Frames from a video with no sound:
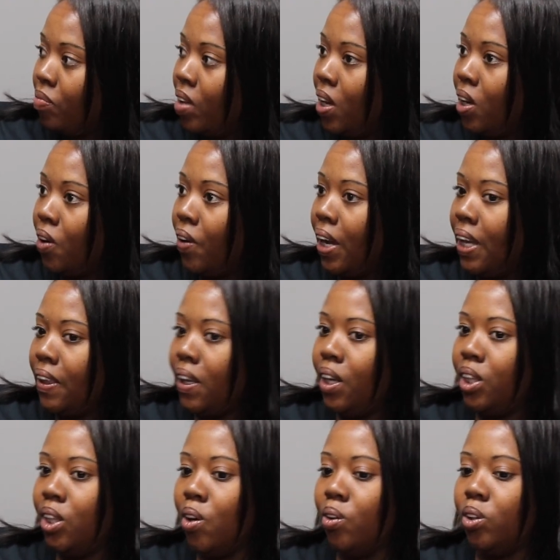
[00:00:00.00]
And
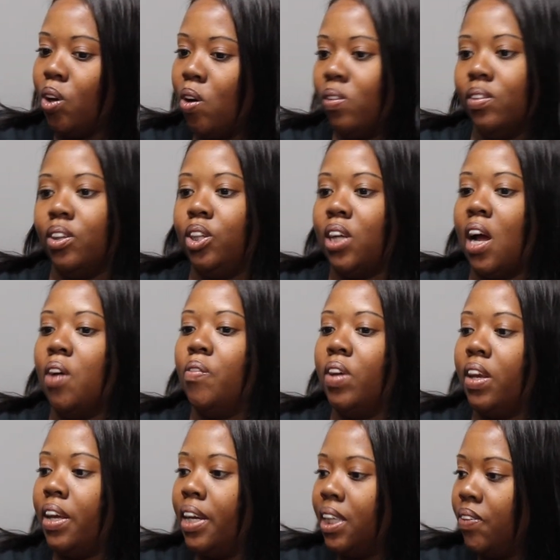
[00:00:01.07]
Anthony Stokes owned the shop,
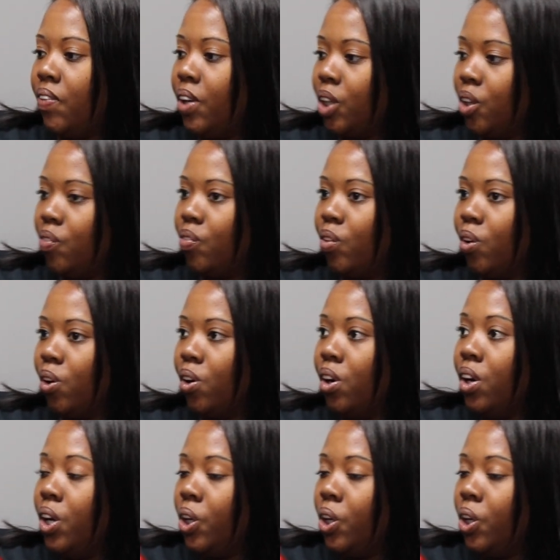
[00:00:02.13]
and his vision for